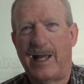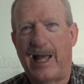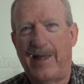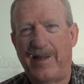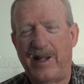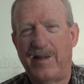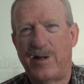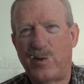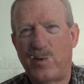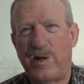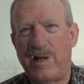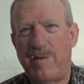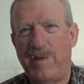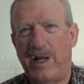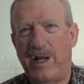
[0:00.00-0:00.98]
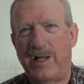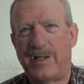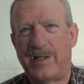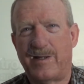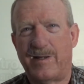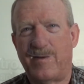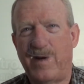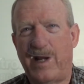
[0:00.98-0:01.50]
At the end of the 20
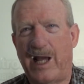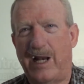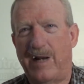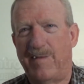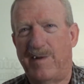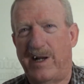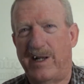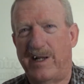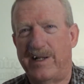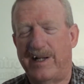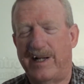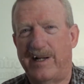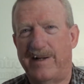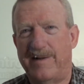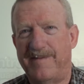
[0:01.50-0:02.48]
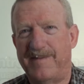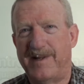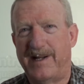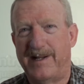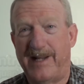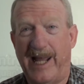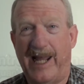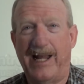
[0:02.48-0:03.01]
minutes, we had him on
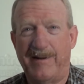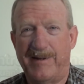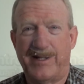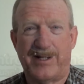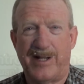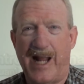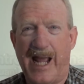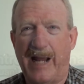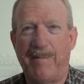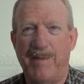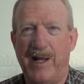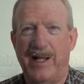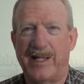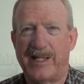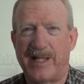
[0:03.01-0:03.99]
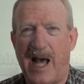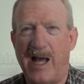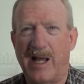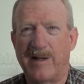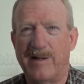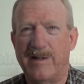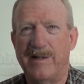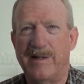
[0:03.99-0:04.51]
just an 8-minute
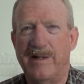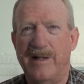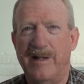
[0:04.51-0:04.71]
cycle.